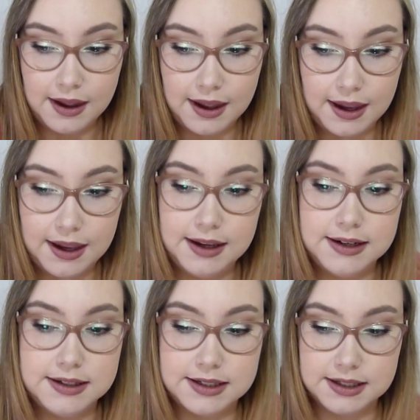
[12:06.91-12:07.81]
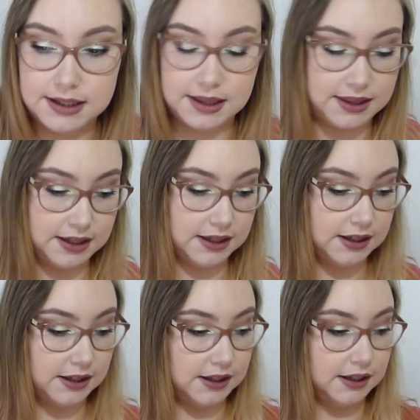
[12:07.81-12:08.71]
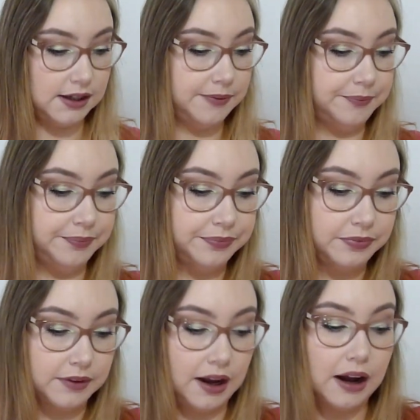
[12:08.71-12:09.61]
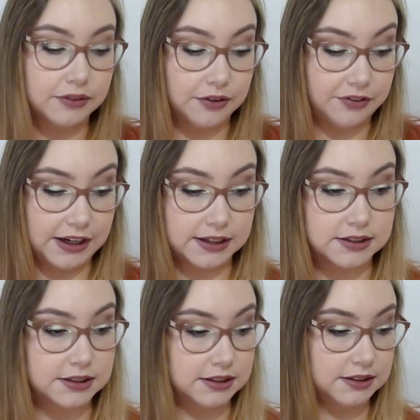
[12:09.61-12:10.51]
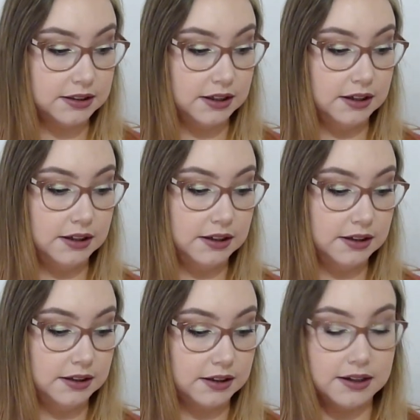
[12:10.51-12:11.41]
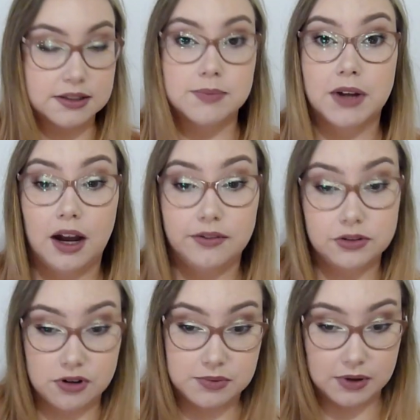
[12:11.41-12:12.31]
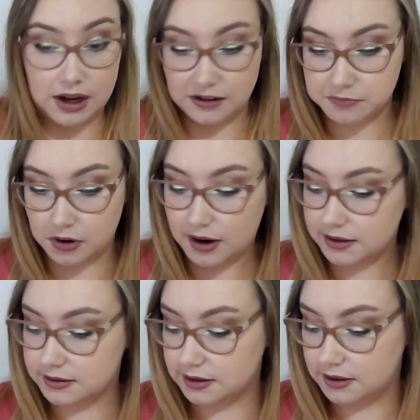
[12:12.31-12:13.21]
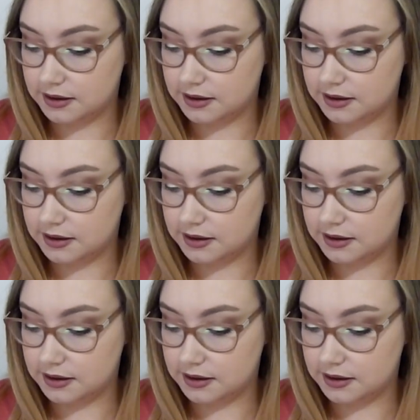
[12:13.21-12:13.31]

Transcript: and the Cover FX custom cover drops were half price.